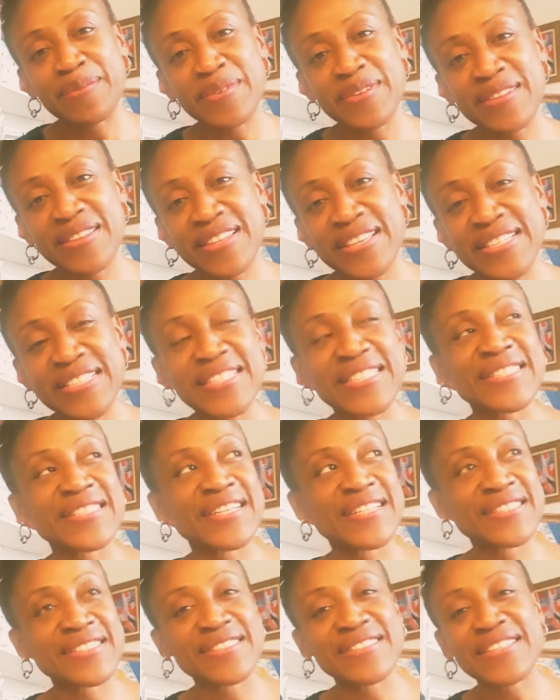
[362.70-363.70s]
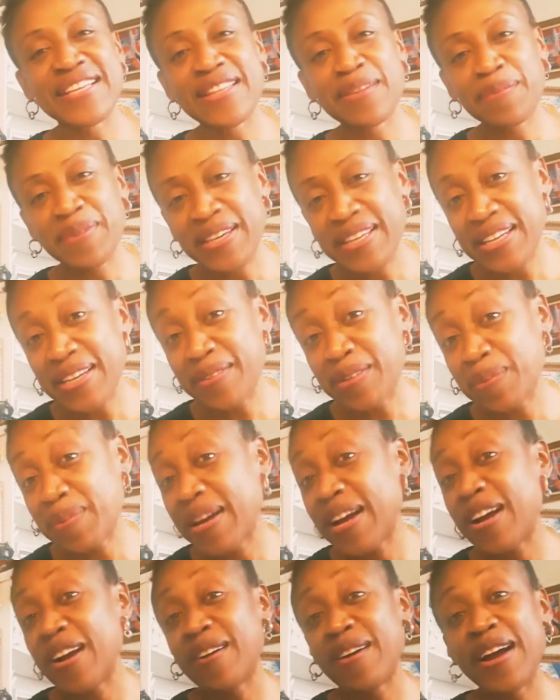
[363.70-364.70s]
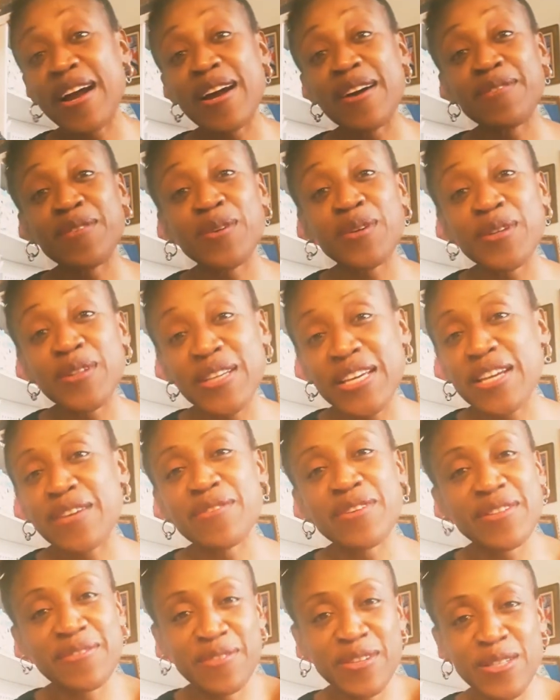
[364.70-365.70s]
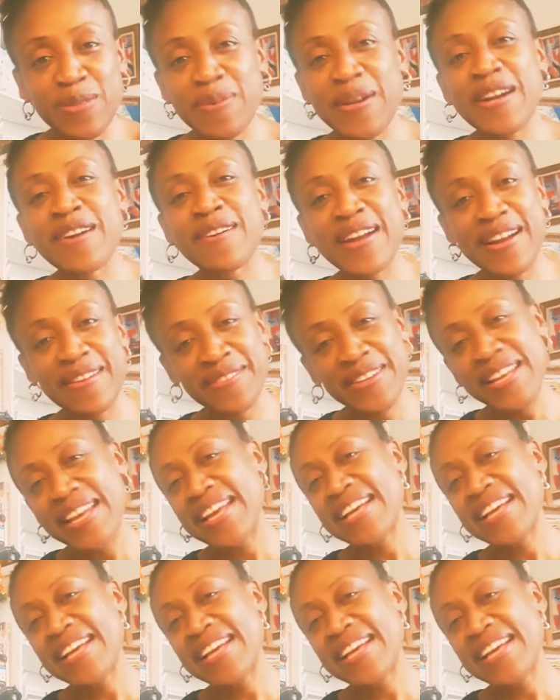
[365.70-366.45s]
thesis sentence at the beginning of the paragraph, or you're looking for the first paragraph.